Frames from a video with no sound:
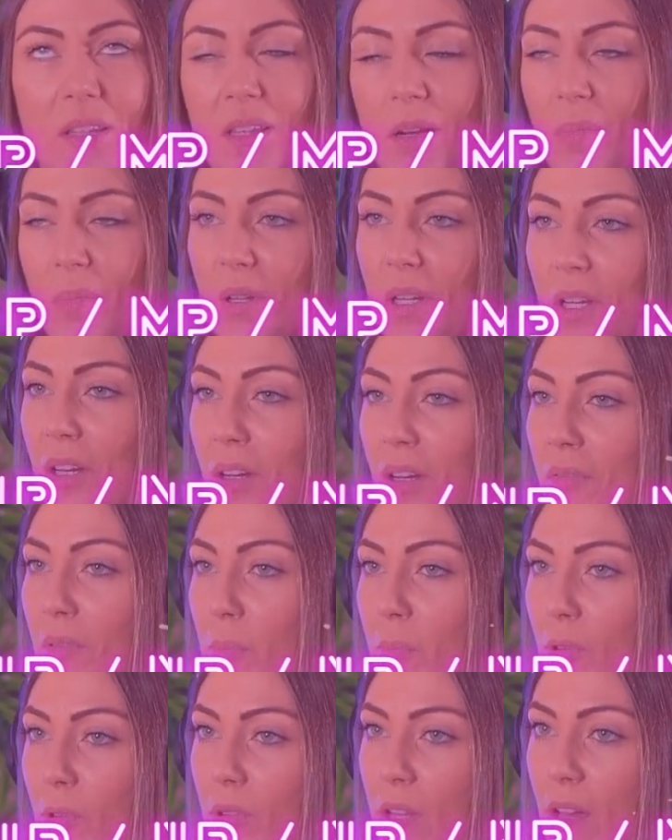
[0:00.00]
tell her what to do.
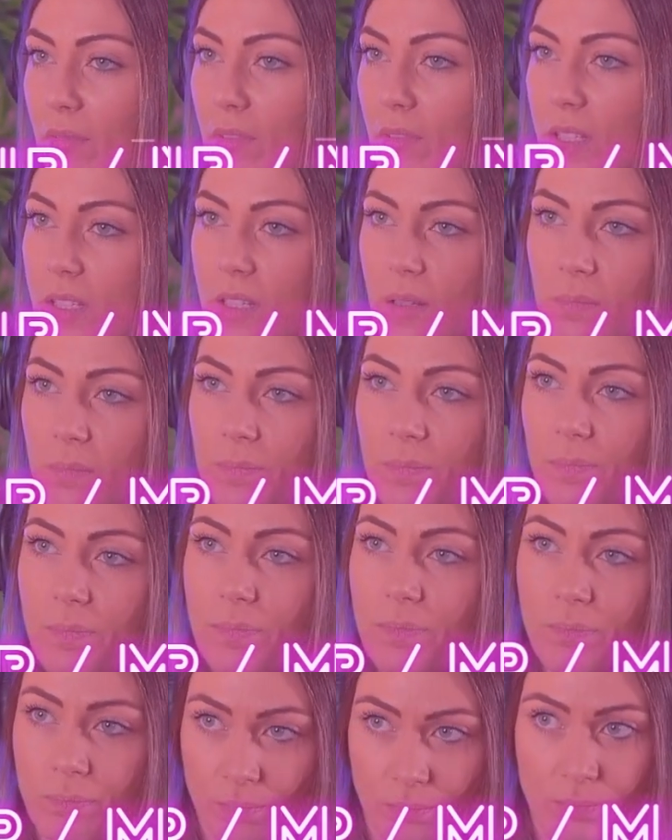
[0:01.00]
But I realized
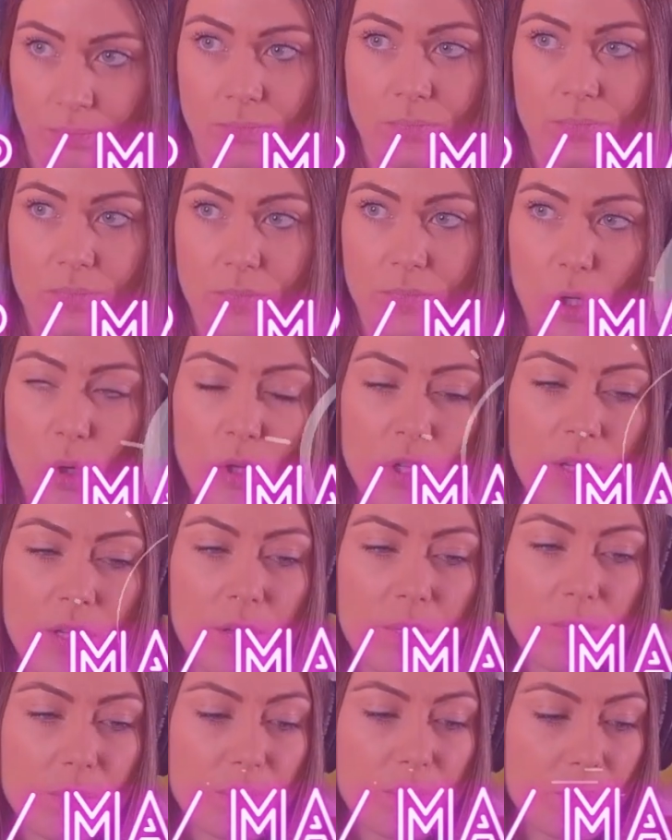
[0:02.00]
like she
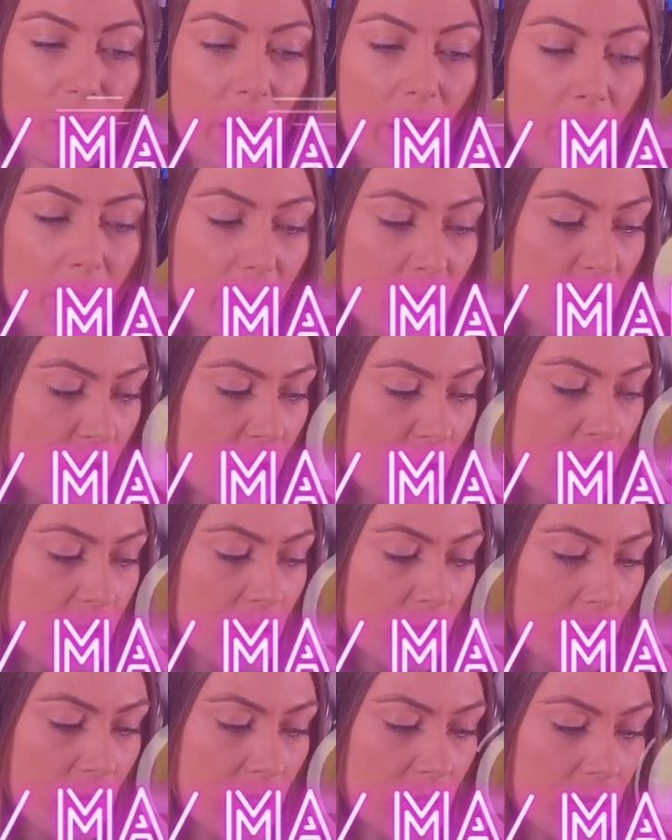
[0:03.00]
doesn't need that right
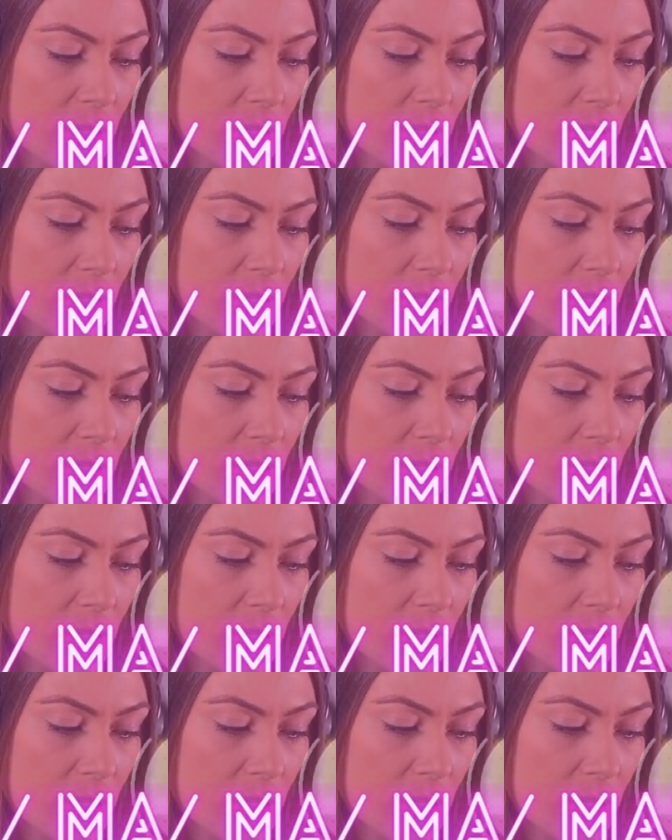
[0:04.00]
now.